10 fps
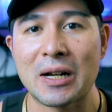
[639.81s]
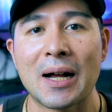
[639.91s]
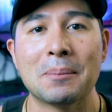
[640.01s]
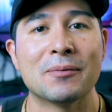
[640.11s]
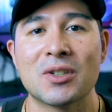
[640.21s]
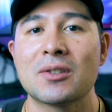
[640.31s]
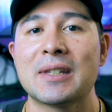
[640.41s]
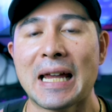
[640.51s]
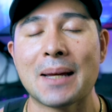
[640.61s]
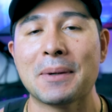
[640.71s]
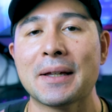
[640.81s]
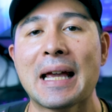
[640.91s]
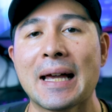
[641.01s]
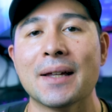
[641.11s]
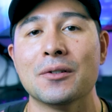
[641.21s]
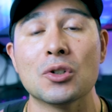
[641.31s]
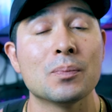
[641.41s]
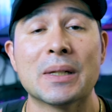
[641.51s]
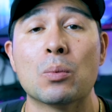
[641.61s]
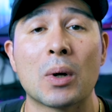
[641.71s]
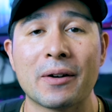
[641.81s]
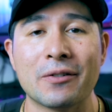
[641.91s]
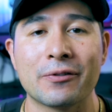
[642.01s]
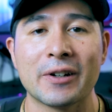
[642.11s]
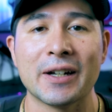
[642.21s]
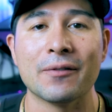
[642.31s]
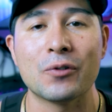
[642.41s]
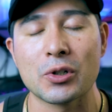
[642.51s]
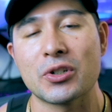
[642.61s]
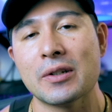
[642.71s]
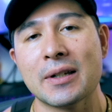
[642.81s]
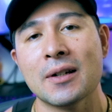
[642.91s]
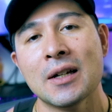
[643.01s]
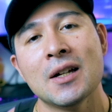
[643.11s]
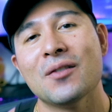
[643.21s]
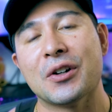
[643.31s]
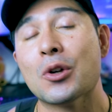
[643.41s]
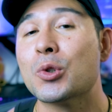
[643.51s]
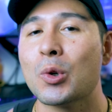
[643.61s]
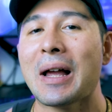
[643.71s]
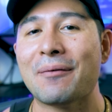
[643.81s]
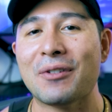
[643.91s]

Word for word: job of just gaming, and you'll be worry-free. Unfortunately, for those who have